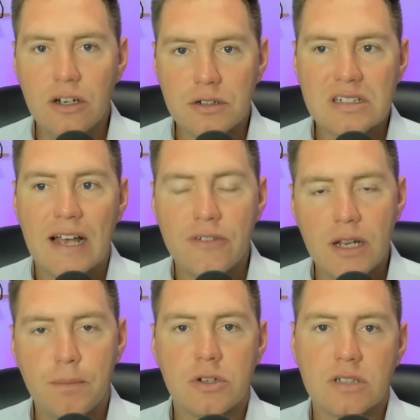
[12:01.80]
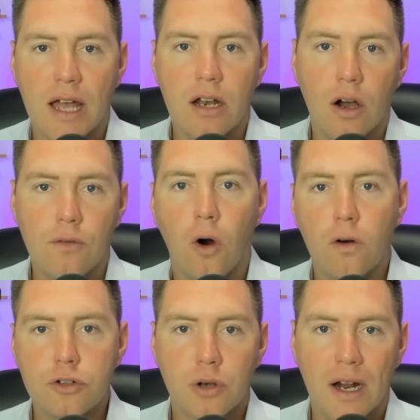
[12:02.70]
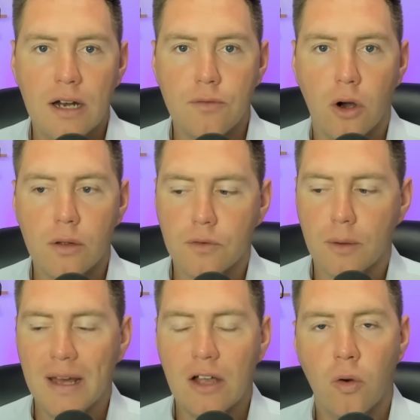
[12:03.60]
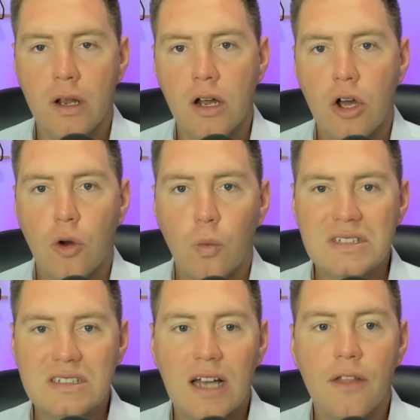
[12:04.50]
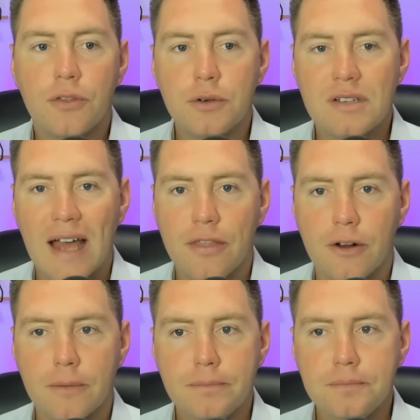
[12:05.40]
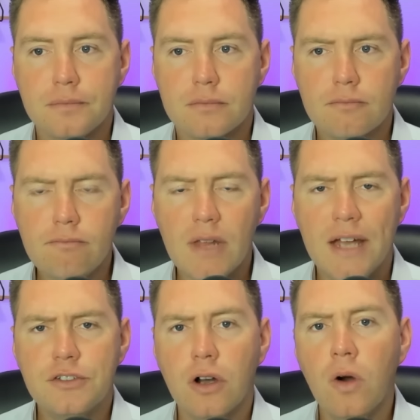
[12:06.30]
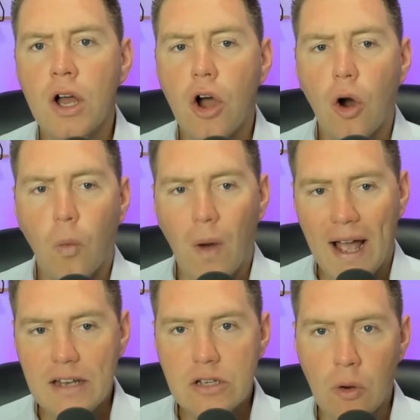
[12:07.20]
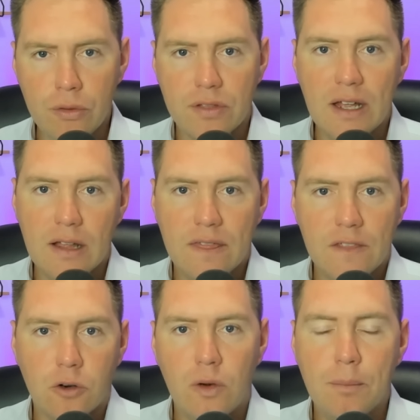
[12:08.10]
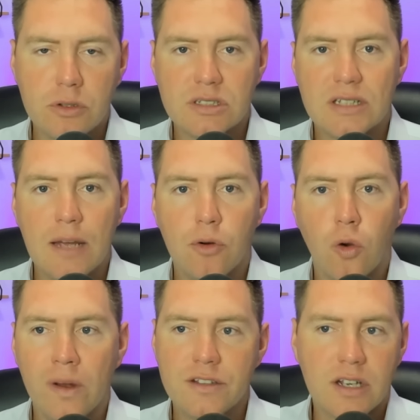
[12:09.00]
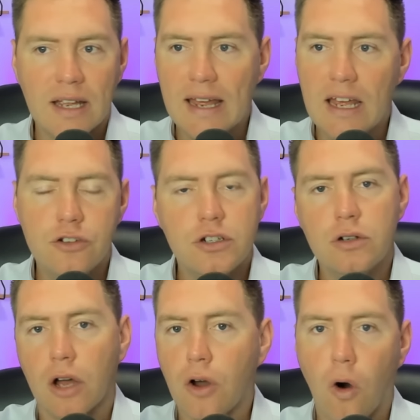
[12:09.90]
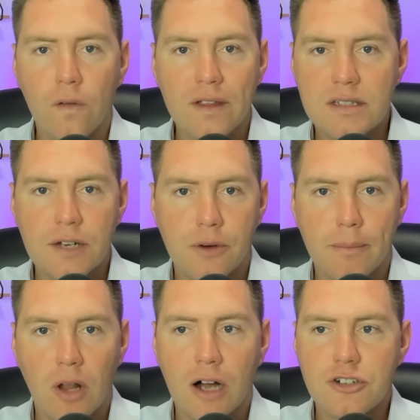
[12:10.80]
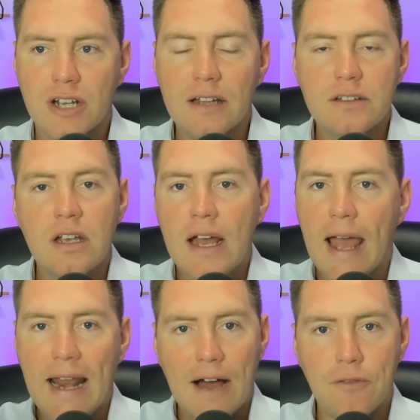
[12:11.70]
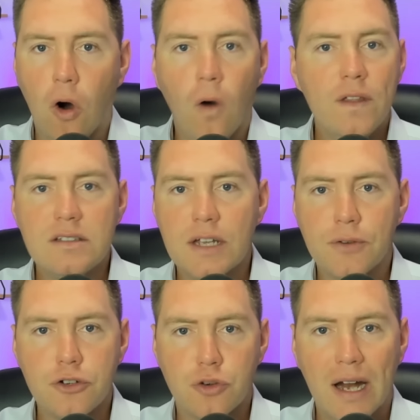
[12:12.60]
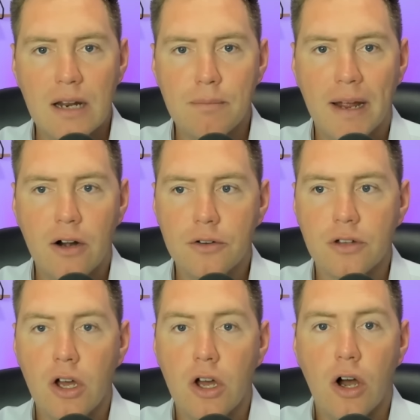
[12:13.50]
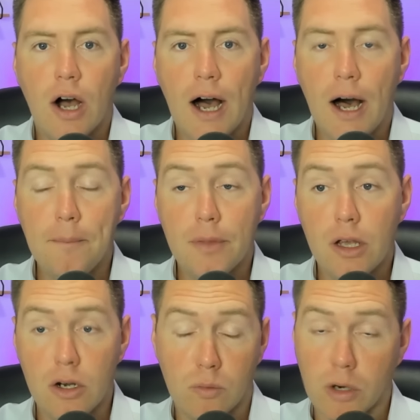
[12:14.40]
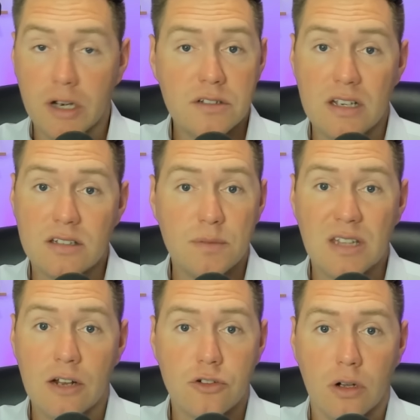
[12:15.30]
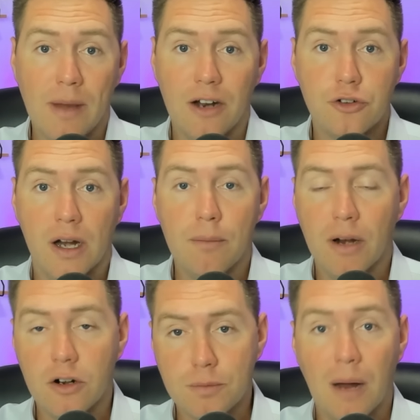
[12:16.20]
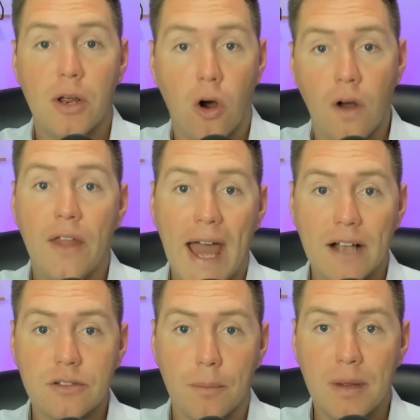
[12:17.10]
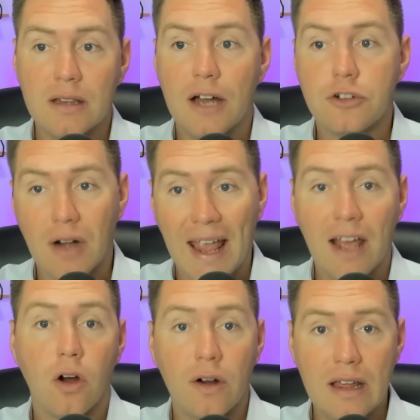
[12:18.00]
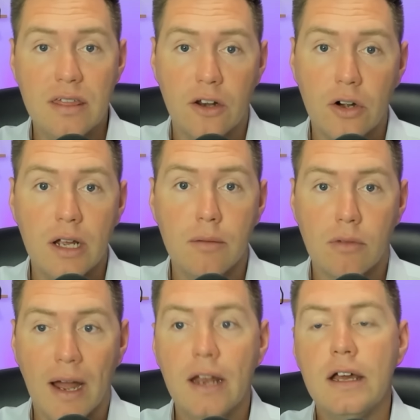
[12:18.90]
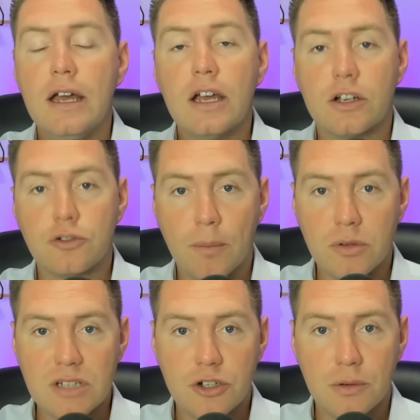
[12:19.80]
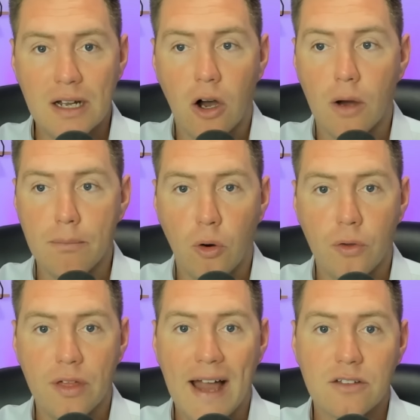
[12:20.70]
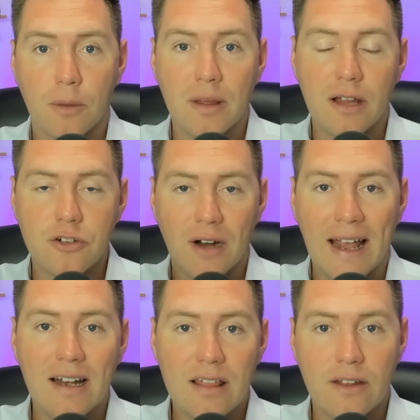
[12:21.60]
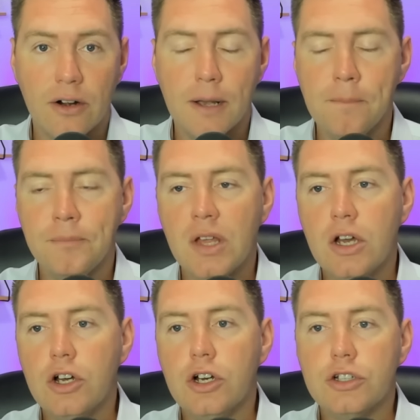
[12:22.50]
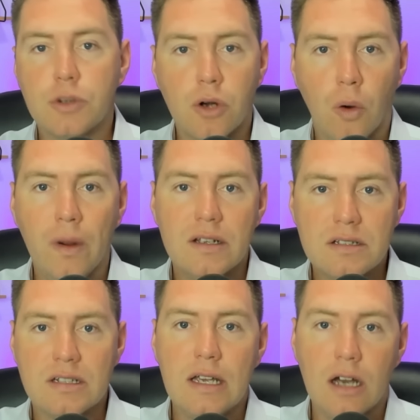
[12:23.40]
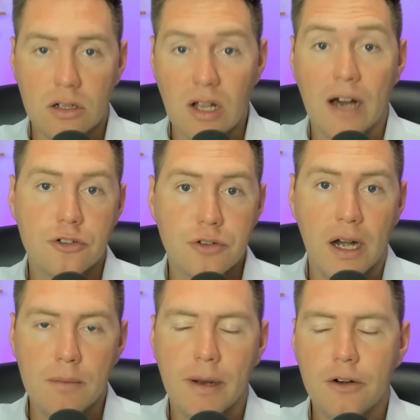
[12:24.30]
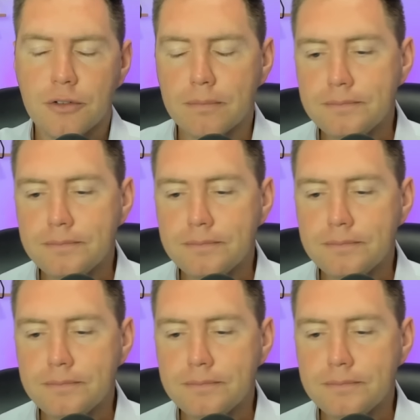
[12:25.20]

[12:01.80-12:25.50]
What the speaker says: or 70% of all trading volume for Bitcoin was done through Tether. And so while I don't think that the Ripple stablecoin is going to get issued on all these different blockchains and have all these different trading pairs, you know, we're going to see substantial amount of trading pairs probably on the XRP ledger and on Ethereum, right? Because Ripple's issuing it on both XRP ledger and Ethereum. So we're going to see a lot of trading pairs,